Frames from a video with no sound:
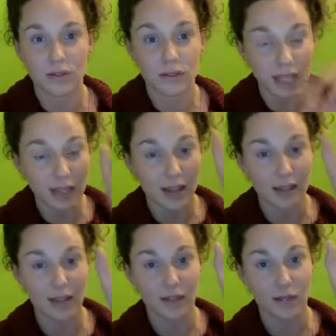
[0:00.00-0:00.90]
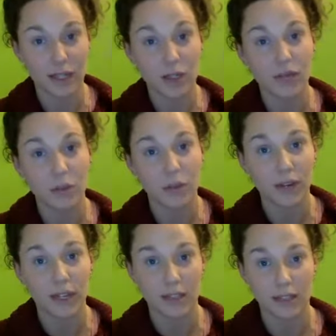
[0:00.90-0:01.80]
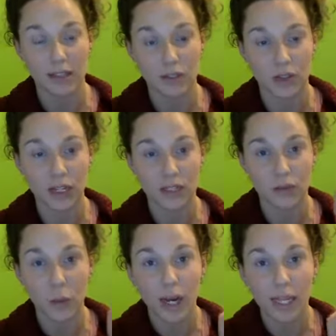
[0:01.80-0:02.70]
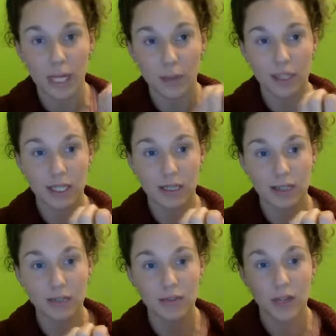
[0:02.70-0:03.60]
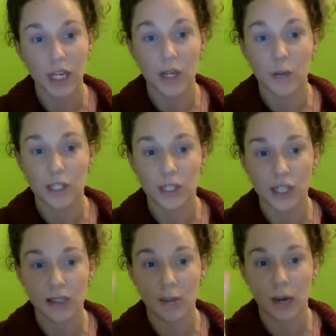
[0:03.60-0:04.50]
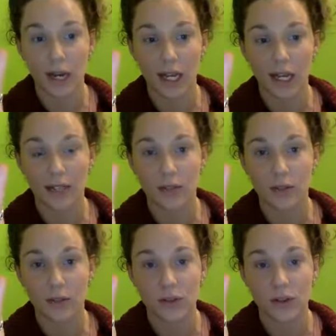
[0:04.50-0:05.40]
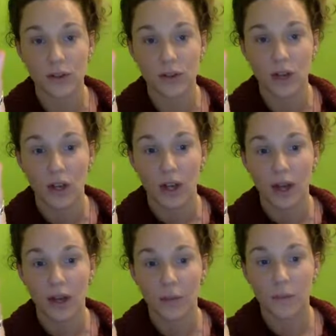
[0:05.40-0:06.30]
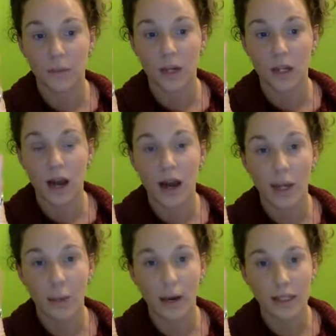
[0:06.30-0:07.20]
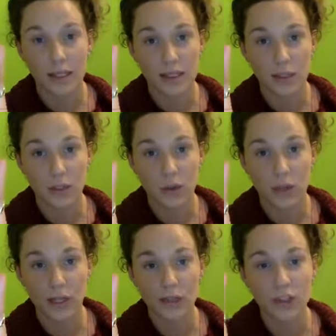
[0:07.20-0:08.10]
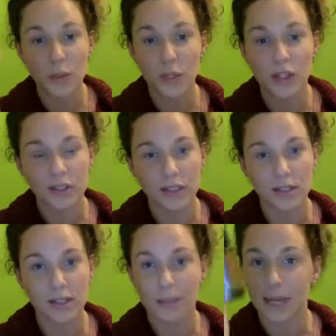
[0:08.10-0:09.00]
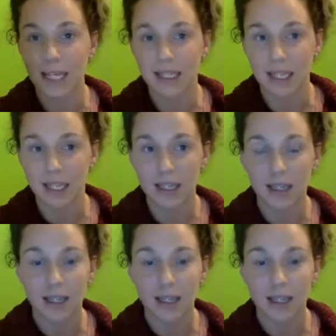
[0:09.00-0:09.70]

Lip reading: get the resin from the frankincense tree. It's quite labor intensive, which is why it's also one of the higher priced essential oils. Not because it's amazing.